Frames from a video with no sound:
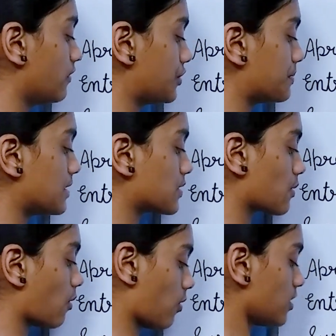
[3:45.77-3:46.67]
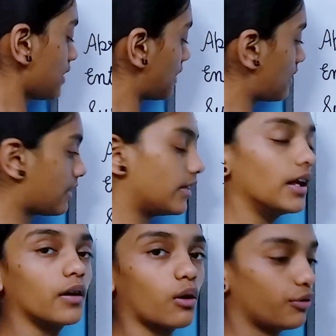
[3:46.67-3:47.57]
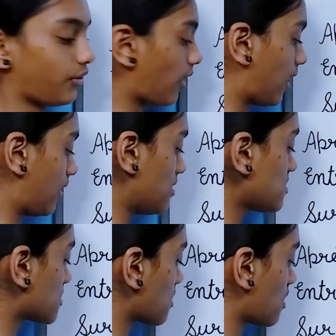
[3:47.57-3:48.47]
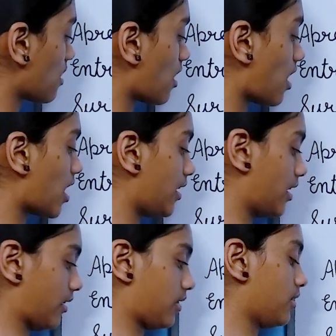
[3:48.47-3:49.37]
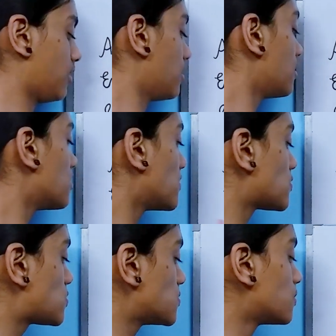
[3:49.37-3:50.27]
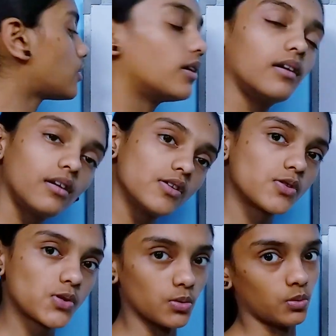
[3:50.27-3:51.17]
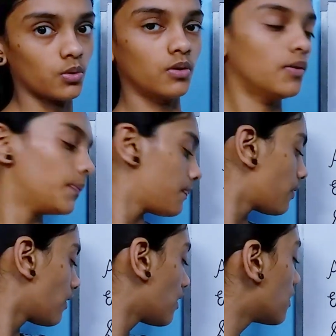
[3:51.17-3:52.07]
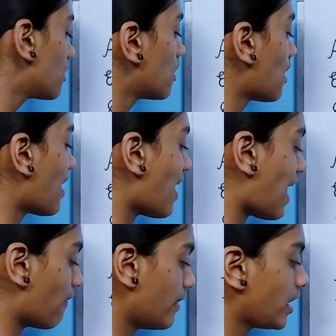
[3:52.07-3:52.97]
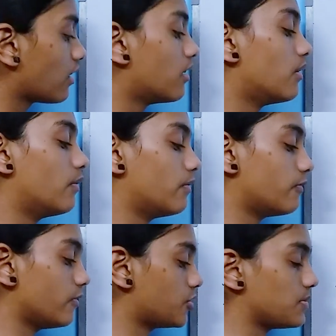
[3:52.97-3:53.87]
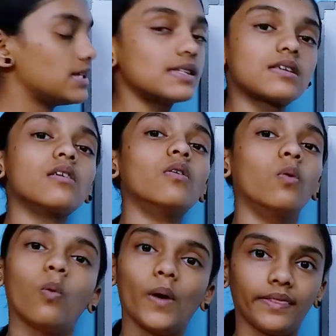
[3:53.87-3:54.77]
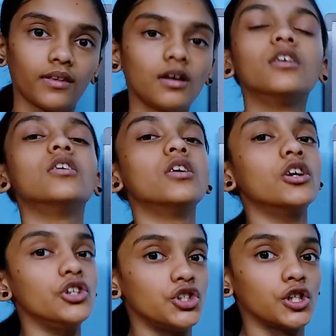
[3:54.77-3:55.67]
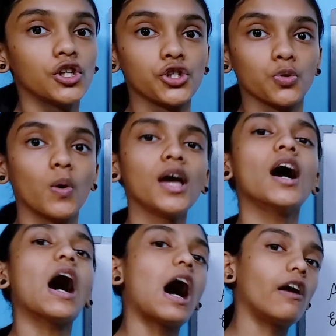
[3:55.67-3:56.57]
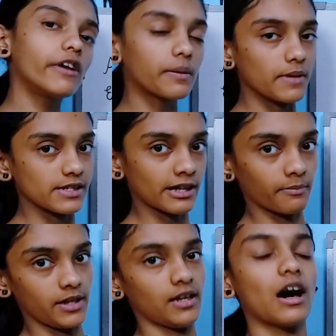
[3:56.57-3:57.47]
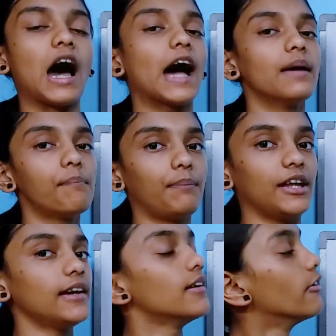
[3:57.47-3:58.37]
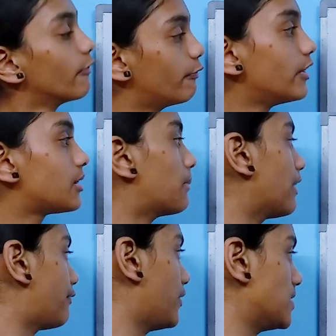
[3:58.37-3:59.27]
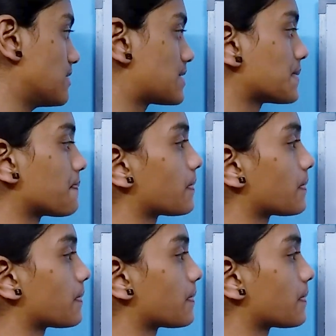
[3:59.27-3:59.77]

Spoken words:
which means on, the contraire is under. Sur, sous. Avec, which means with. Je jouais avec mes amis. I play with my friends.